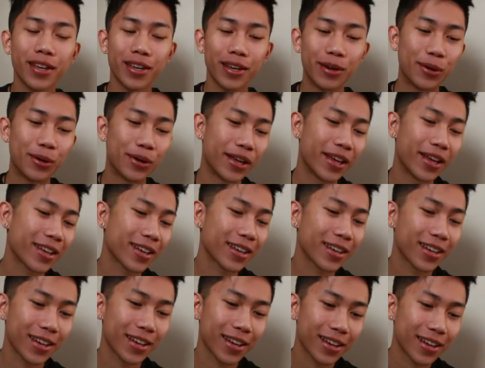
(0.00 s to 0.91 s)
It was
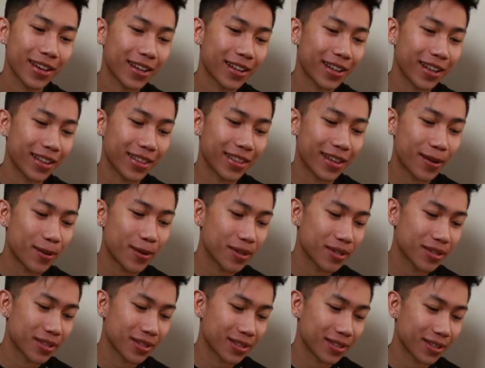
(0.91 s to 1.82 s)
like, that
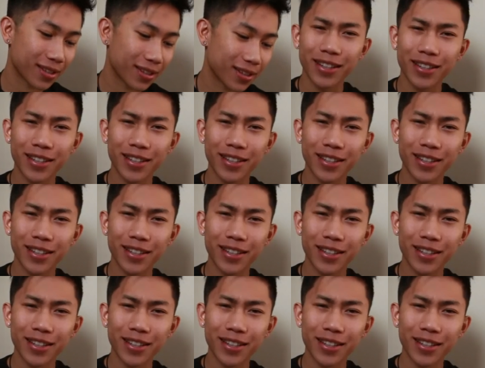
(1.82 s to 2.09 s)
was